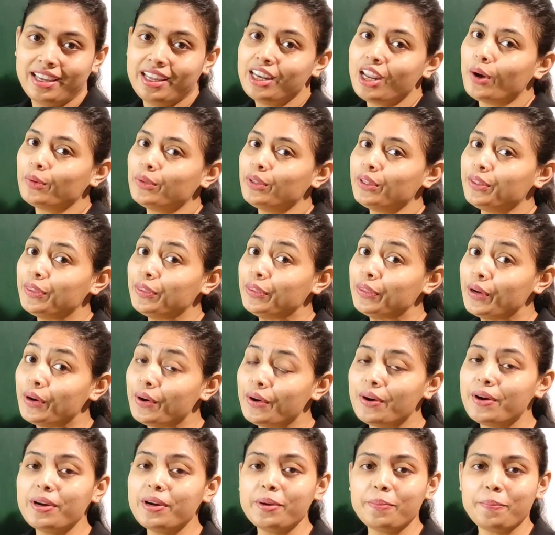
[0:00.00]
Now the
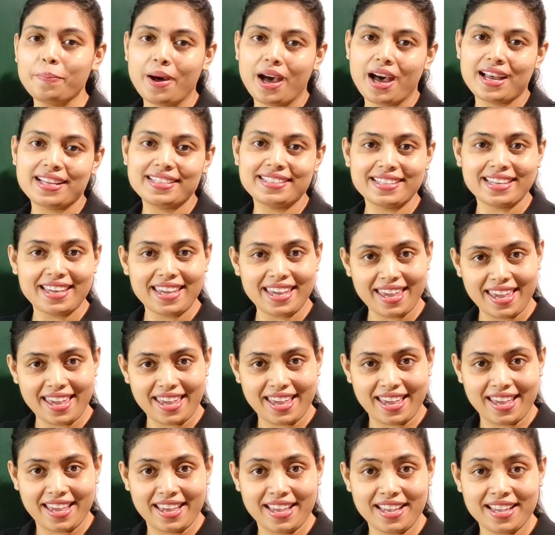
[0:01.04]
third part
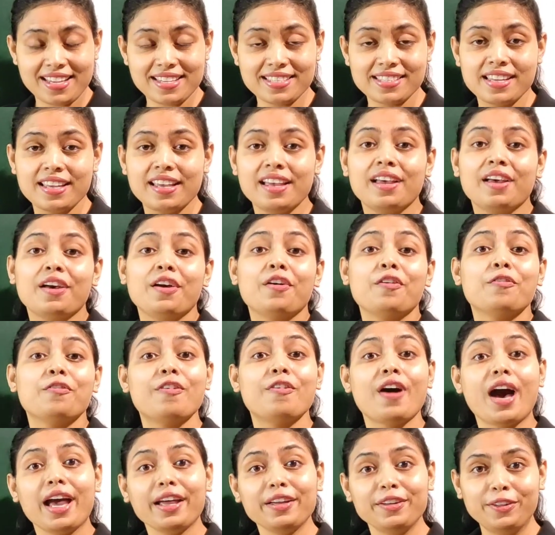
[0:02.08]
is
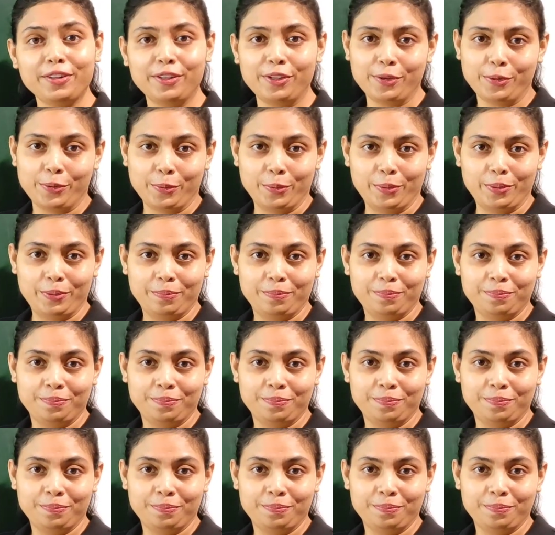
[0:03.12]
vacuole.